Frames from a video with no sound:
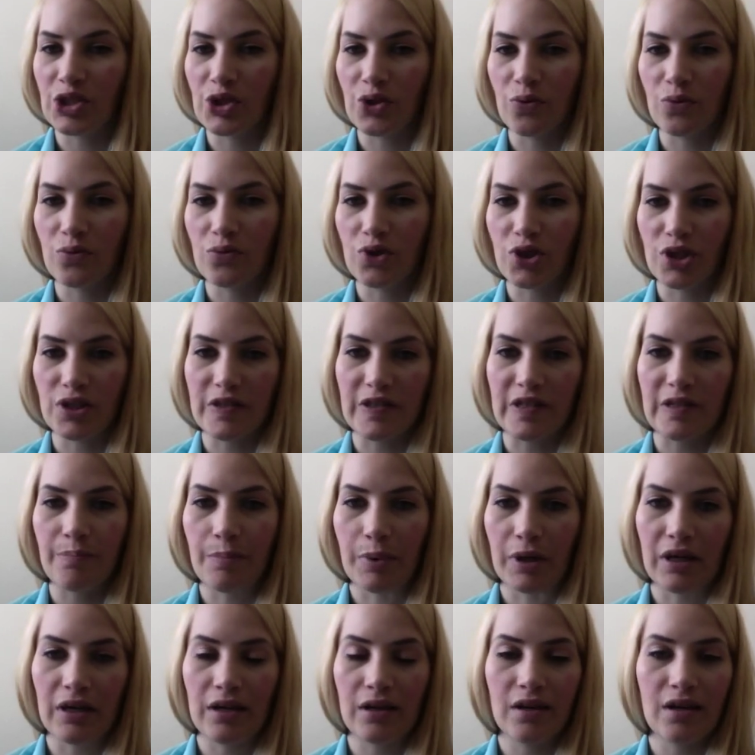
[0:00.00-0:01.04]
to just
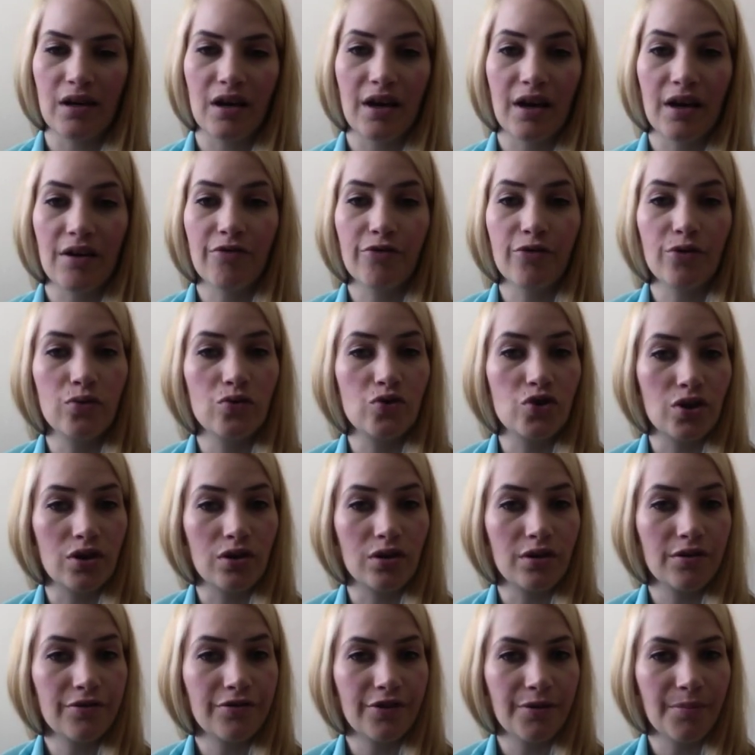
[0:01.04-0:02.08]
be a food
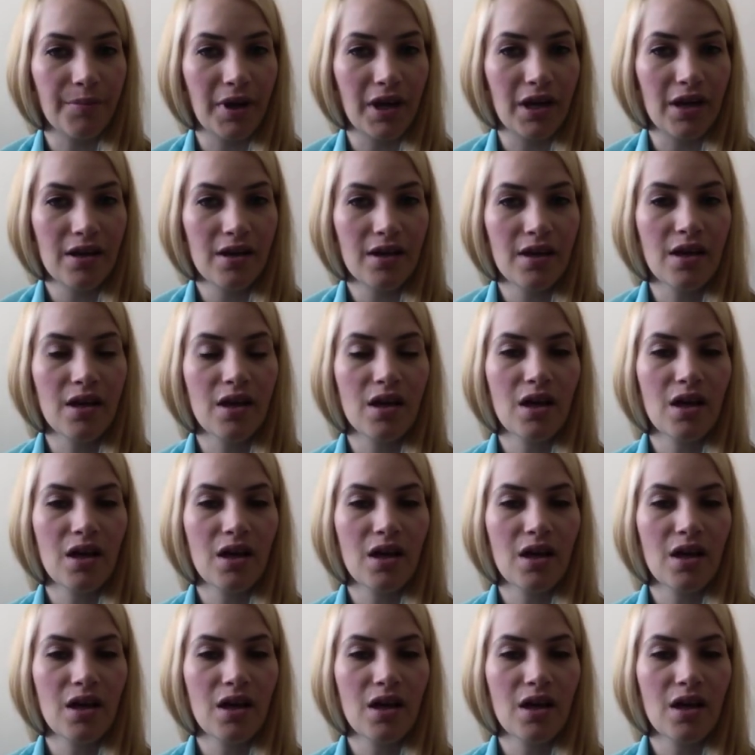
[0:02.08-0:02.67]
journal for me,